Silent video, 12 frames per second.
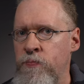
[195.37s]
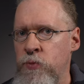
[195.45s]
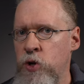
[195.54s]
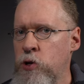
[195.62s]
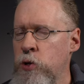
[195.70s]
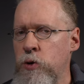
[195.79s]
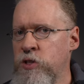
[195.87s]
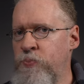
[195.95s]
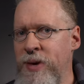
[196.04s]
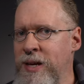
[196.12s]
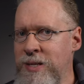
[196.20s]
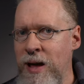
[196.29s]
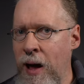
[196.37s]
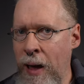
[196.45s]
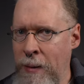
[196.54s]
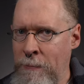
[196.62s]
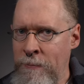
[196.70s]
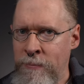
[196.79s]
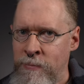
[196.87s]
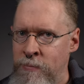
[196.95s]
You'd lose big time.